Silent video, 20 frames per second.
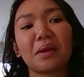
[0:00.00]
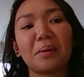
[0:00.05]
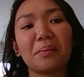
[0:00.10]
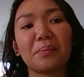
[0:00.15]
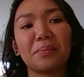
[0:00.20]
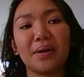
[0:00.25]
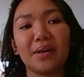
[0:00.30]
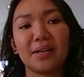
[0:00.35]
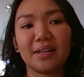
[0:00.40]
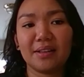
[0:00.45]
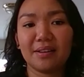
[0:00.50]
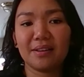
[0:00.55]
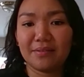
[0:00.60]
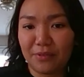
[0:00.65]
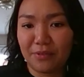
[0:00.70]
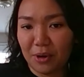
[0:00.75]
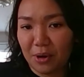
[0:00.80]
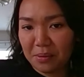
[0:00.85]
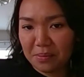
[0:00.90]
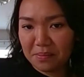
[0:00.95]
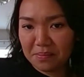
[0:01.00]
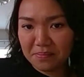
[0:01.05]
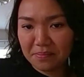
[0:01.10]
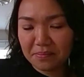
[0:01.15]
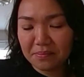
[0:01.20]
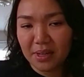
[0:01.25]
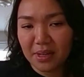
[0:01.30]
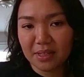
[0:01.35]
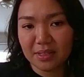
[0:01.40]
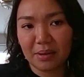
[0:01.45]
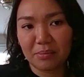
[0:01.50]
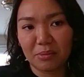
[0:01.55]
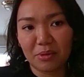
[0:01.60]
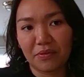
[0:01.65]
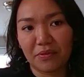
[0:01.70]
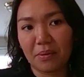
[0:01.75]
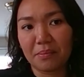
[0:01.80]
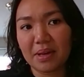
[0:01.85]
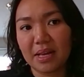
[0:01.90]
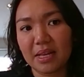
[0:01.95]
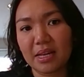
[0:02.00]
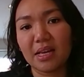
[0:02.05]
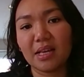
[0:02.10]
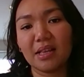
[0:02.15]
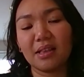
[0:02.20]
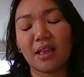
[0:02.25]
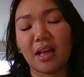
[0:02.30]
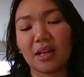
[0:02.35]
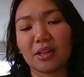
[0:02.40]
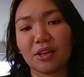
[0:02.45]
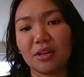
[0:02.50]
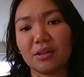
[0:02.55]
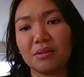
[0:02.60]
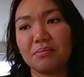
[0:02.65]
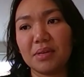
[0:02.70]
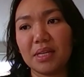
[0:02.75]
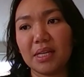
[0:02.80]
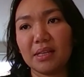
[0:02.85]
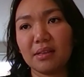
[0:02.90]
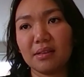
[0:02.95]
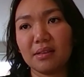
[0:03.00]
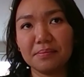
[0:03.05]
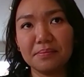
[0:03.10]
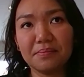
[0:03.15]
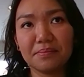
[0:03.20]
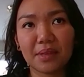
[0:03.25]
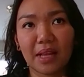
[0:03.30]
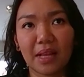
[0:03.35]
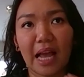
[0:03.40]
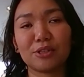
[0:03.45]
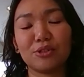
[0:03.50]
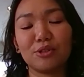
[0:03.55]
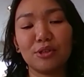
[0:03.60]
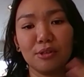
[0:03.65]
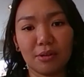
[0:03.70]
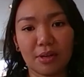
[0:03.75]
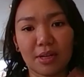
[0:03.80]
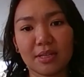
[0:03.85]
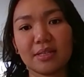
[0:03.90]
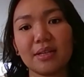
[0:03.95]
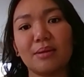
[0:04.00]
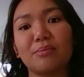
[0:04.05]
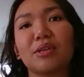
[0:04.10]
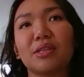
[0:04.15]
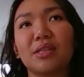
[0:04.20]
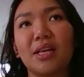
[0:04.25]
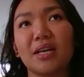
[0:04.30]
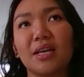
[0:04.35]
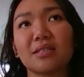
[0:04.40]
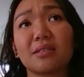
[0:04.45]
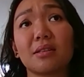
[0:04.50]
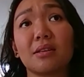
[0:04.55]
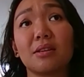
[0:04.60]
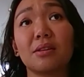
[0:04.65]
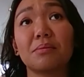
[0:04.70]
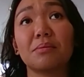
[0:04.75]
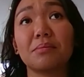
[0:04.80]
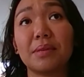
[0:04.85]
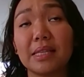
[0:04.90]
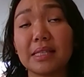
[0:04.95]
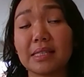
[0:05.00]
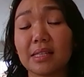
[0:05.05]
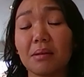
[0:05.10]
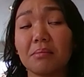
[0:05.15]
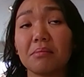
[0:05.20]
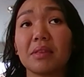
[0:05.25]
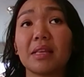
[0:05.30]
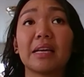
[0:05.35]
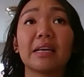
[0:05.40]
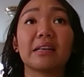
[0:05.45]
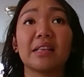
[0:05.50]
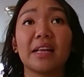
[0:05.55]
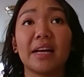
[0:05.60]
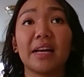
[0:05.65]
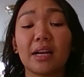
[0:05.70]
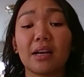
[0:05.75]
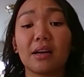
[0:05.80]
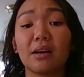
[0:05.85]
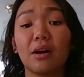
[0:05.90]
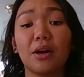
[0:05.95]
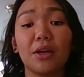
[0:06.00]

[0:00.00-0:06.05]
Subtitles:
But for someone from Benin, that could mean actually looking someone in the eyes could mean something like